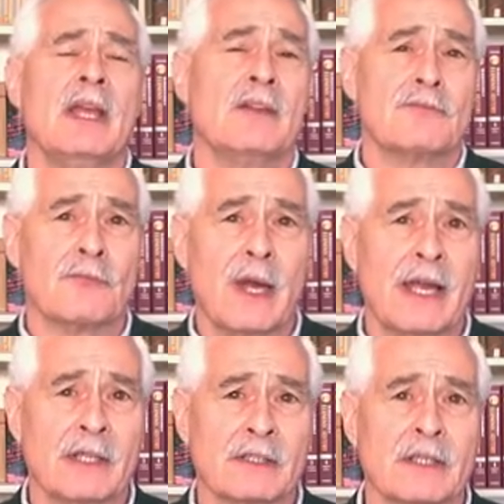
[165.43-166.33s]
In
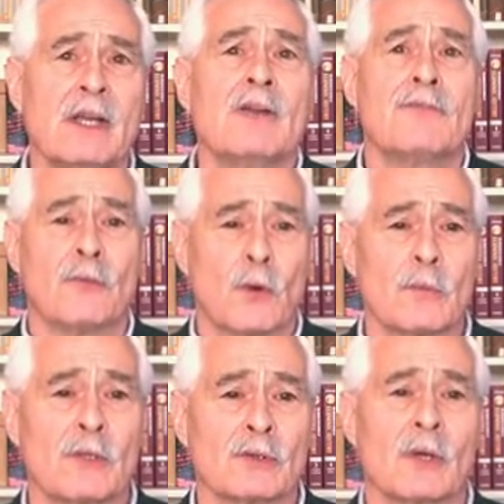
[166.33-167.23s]
France,
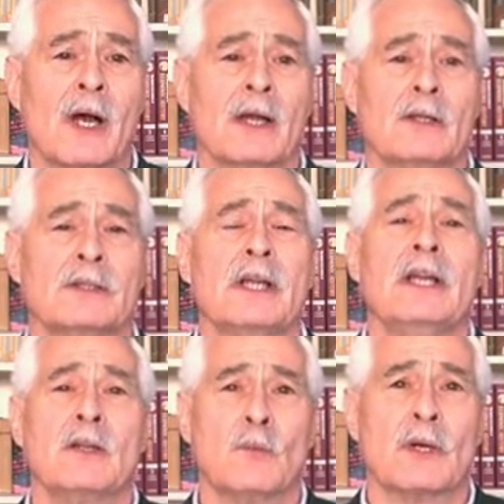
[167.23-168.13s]
formal trials
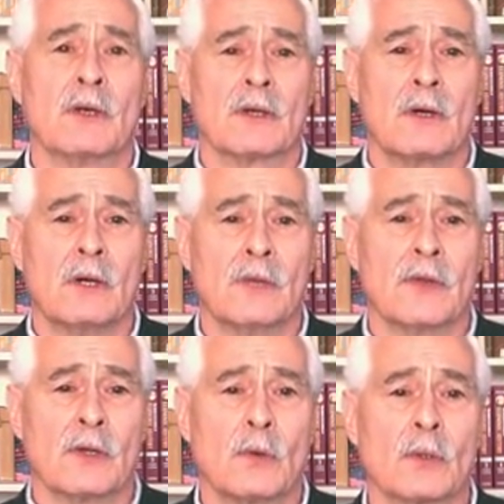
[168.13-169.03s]
in what are called
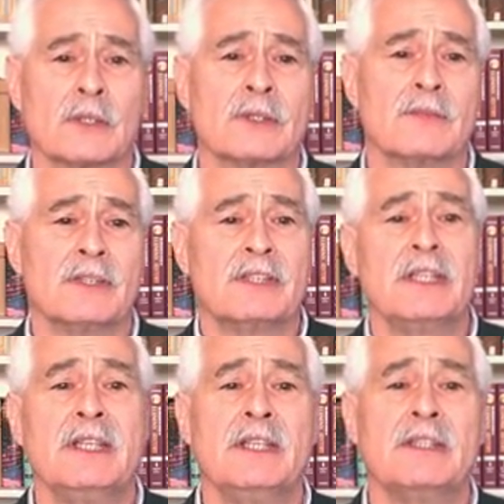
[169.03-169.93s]
the courts of
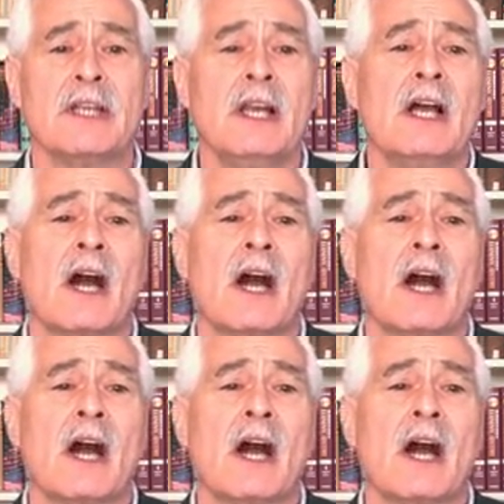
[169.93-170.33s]
assize